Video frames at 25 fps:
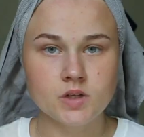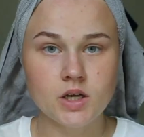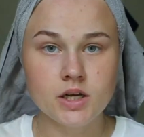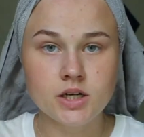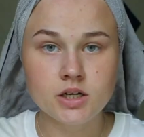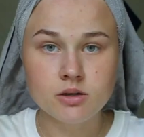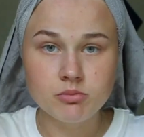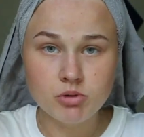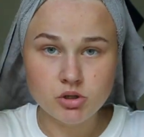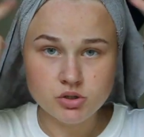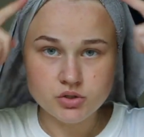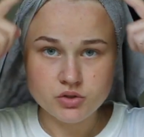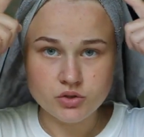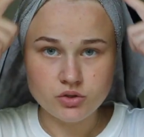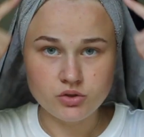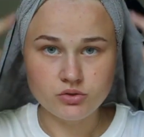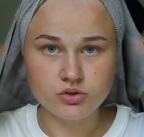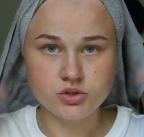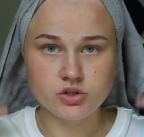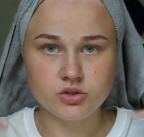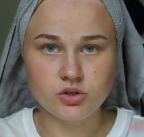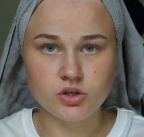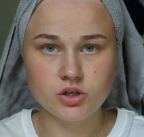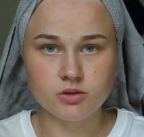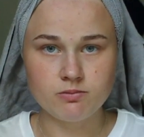And I'm also
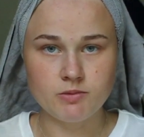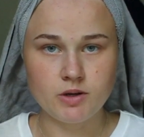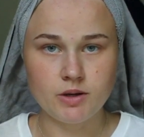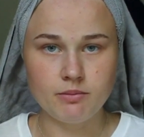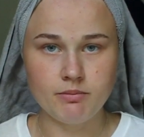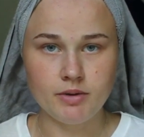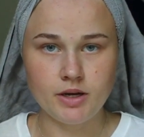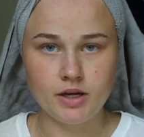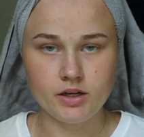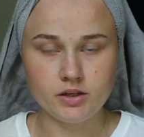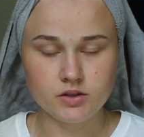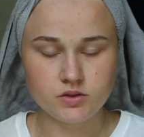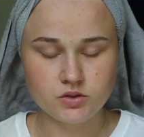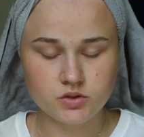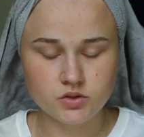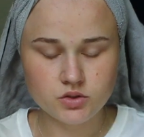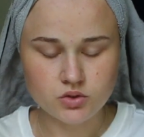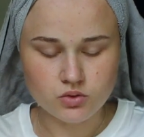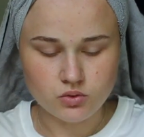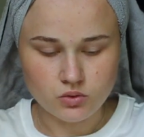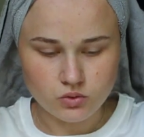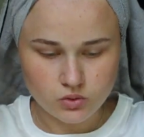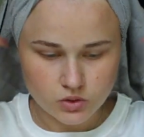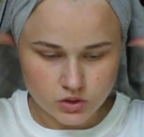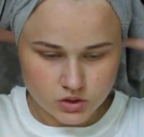going to cut my bangs,
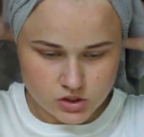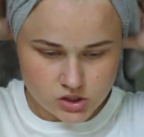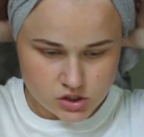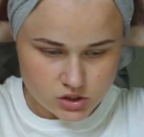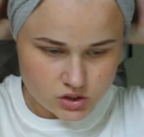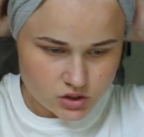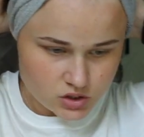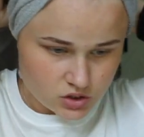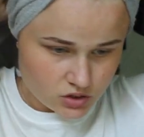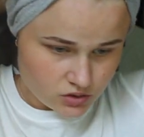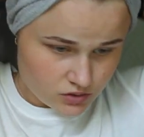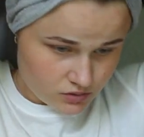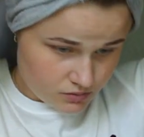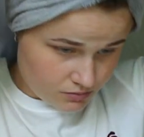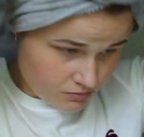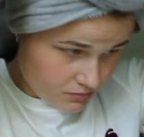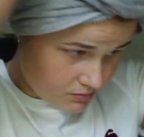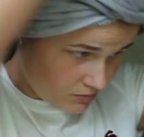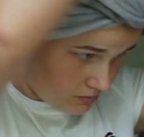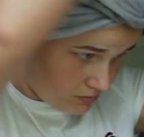so let's just